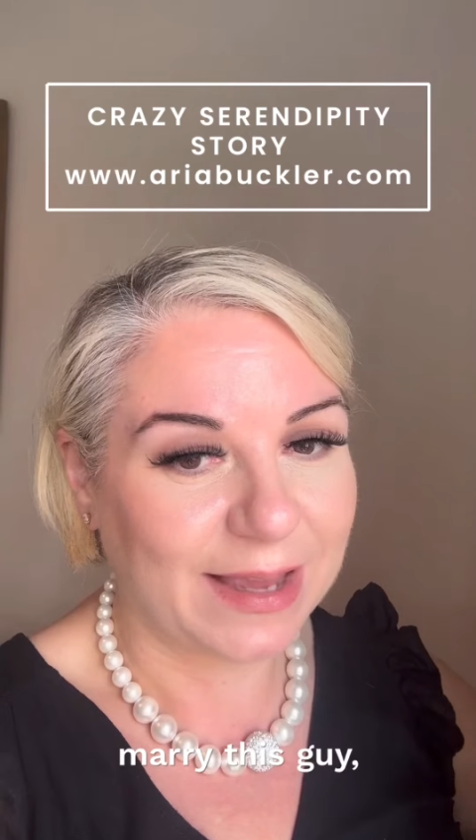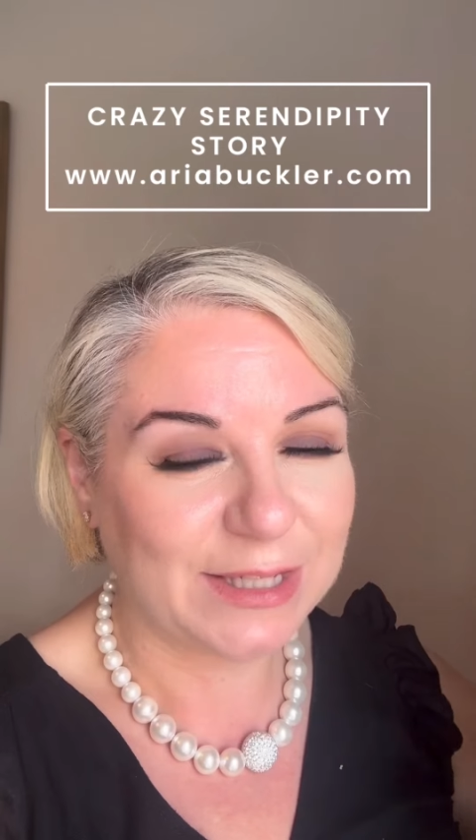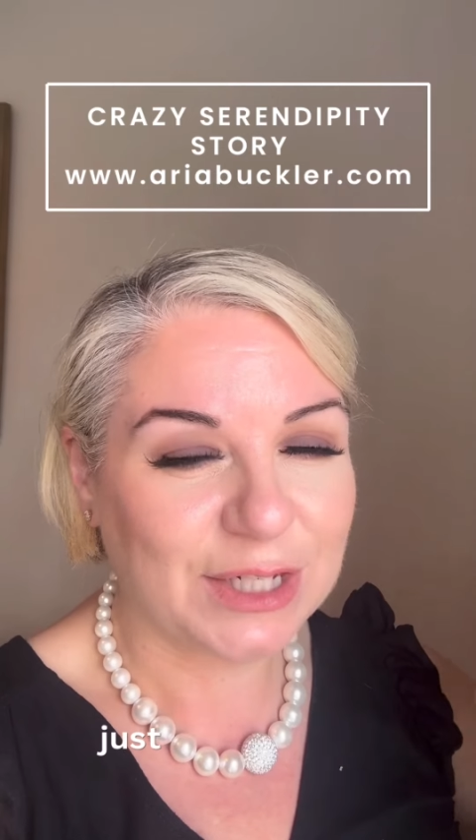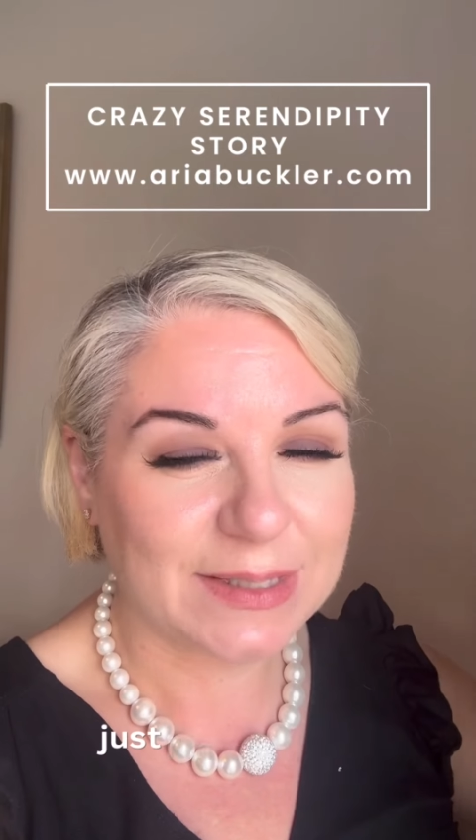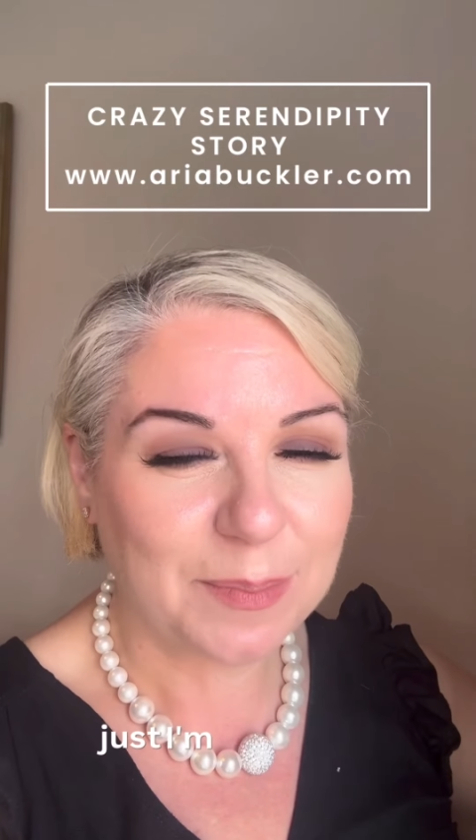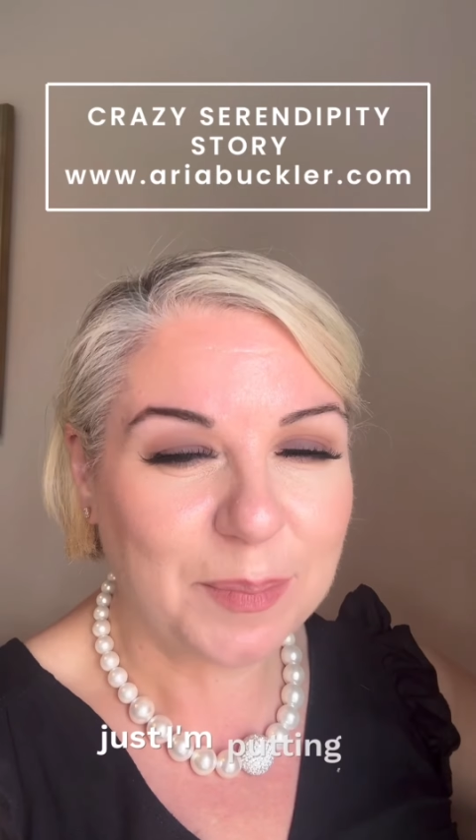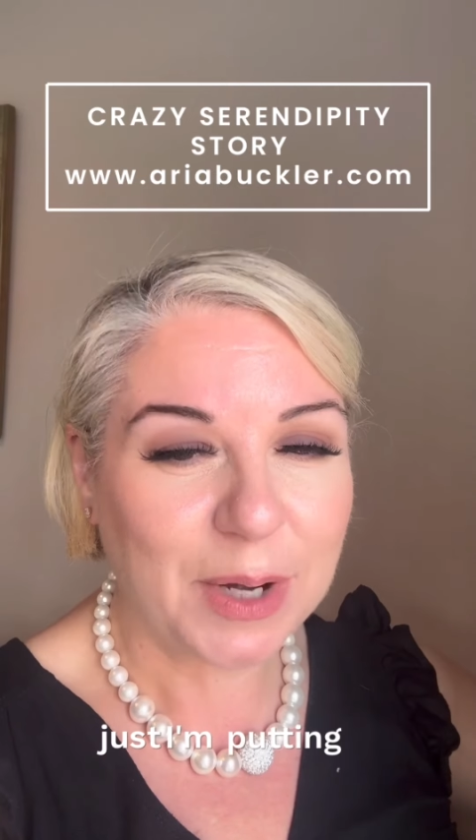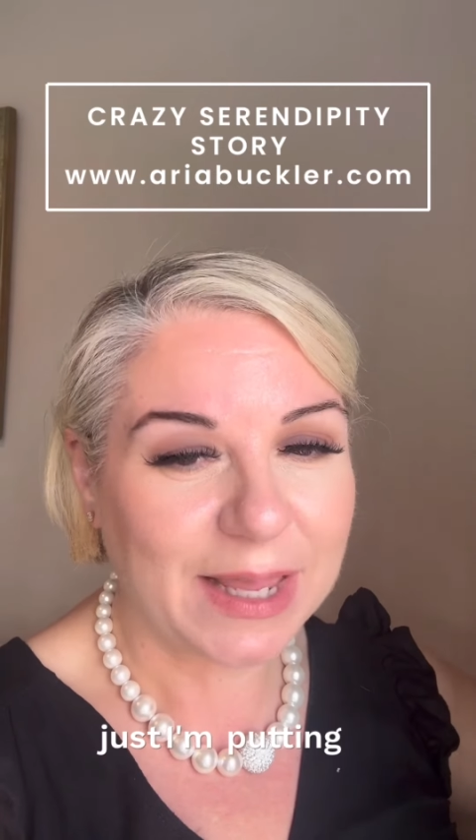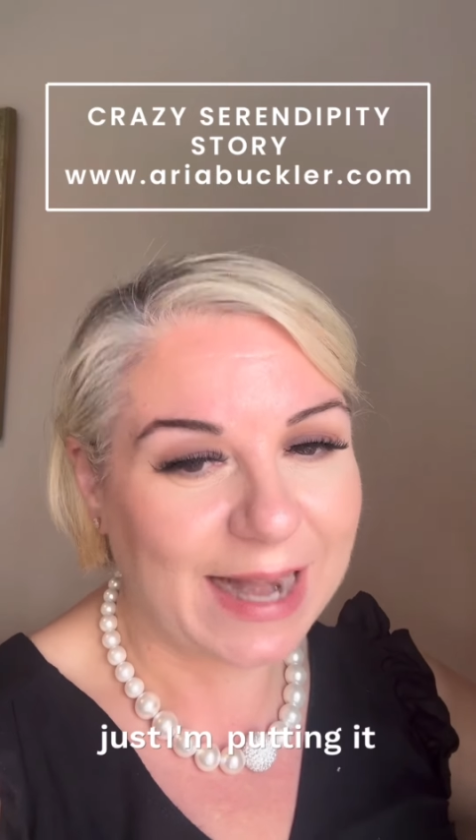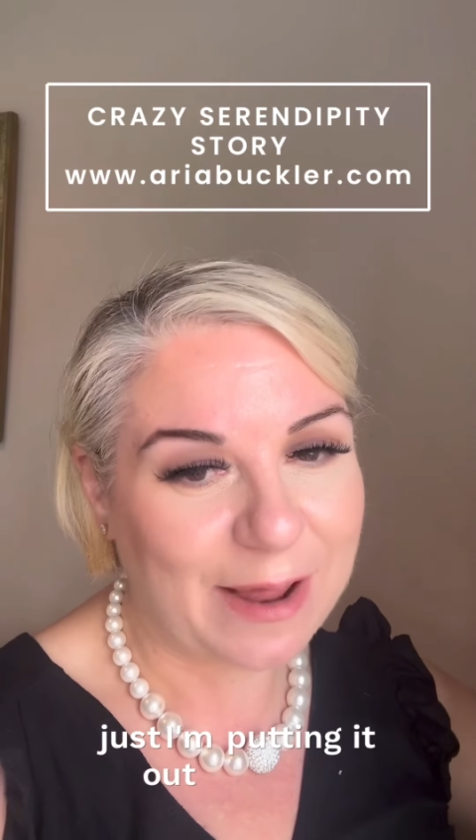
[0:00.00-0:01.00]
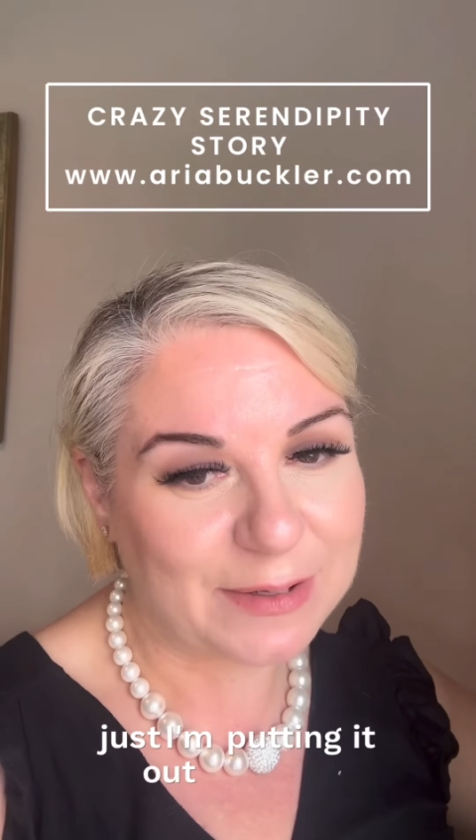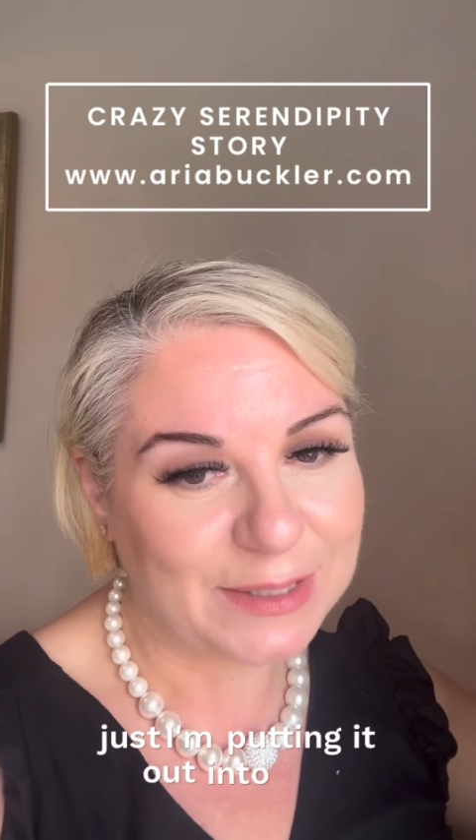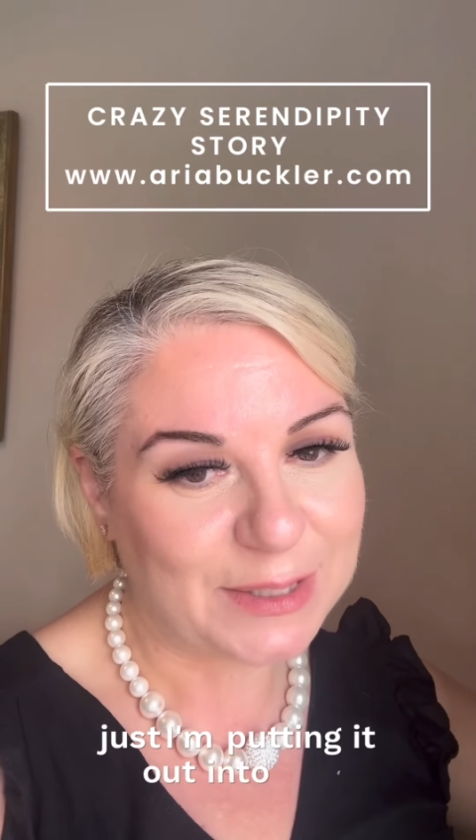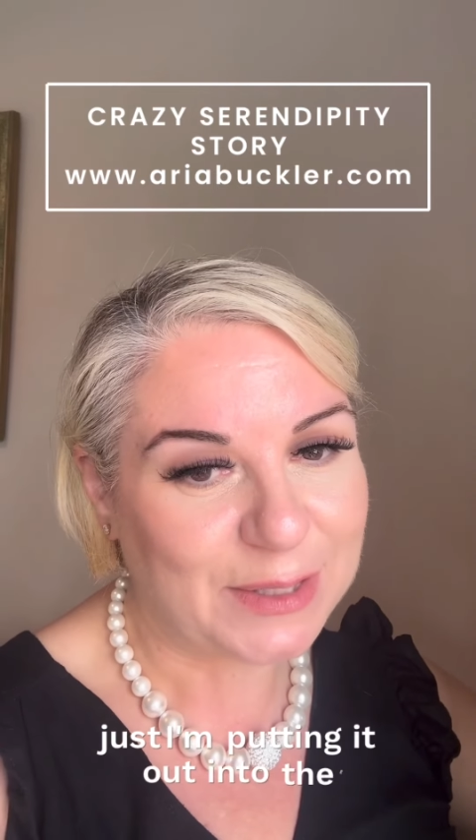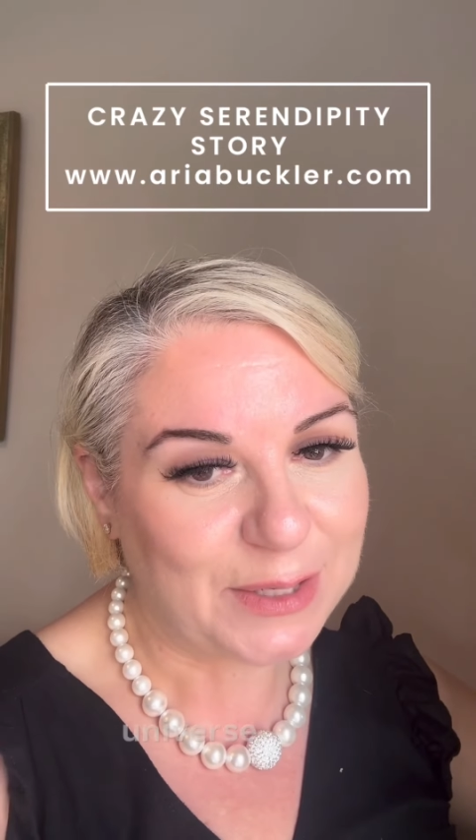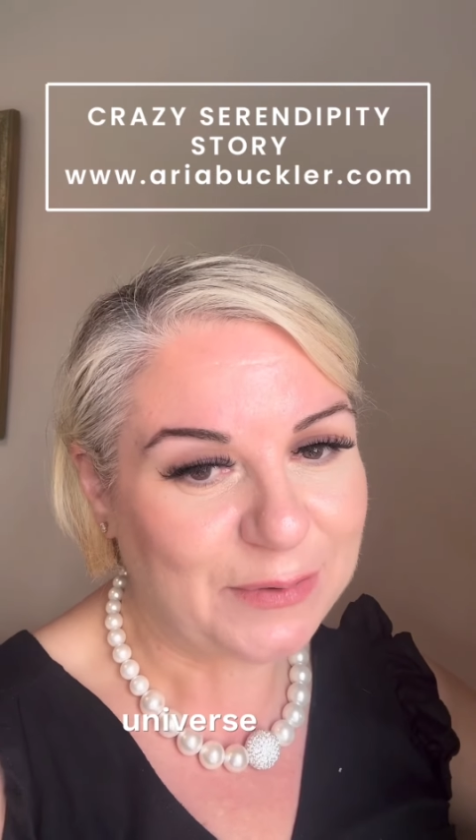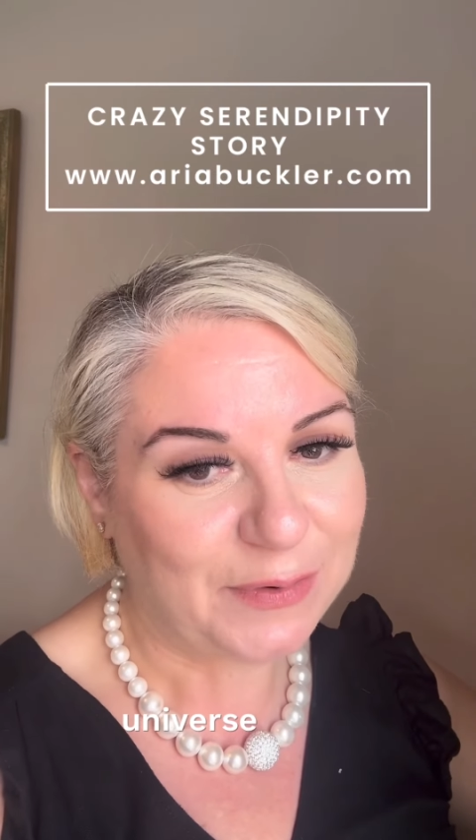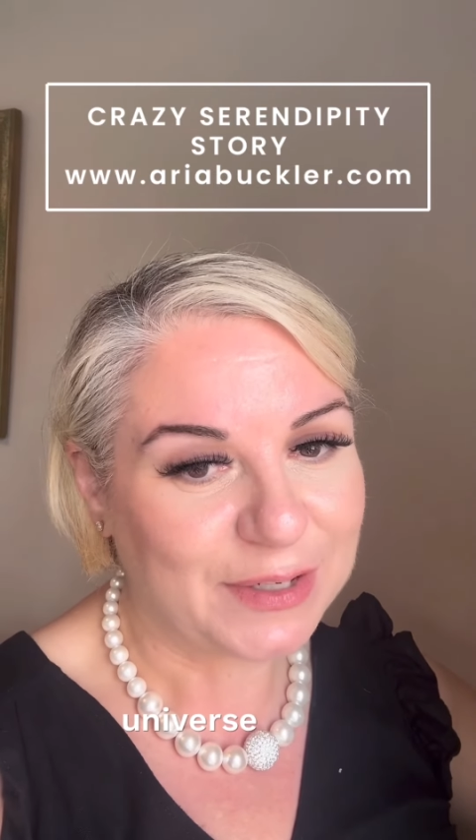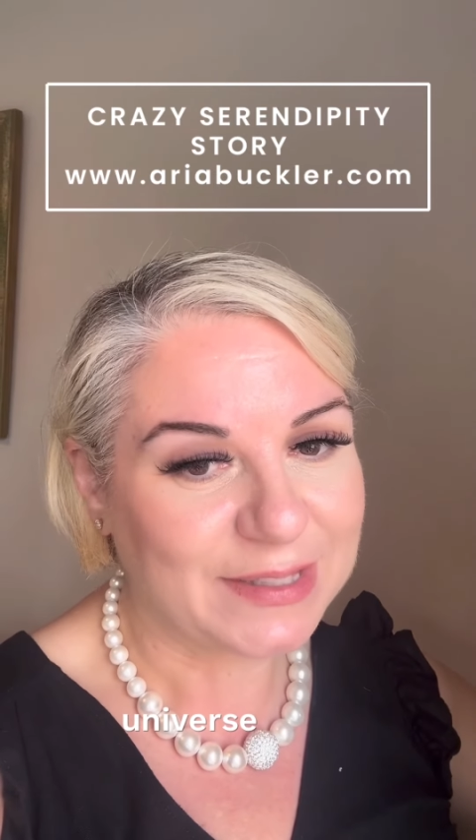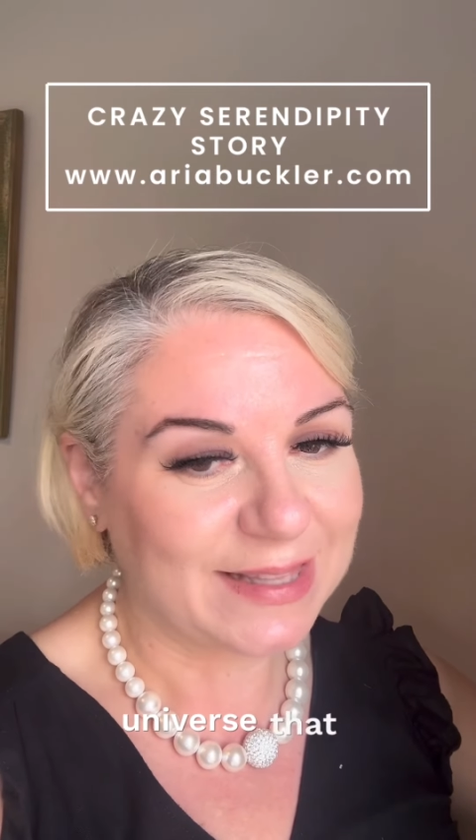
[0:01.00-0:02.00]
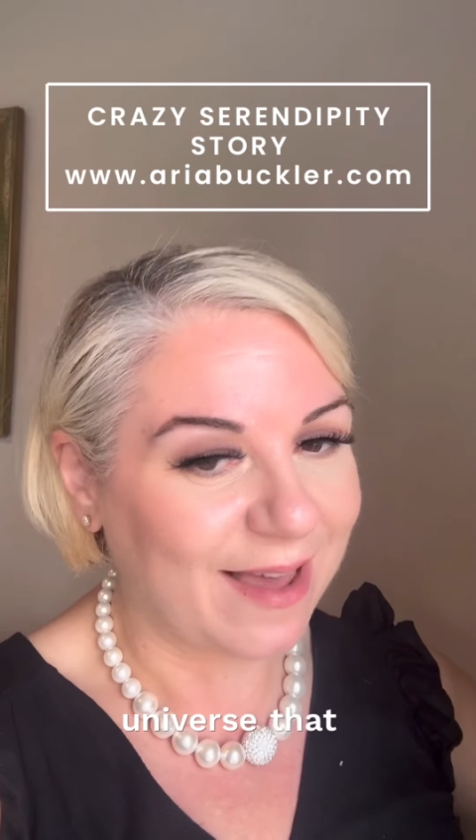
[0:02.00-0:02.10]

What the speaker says: just I'm putting it out into the universe that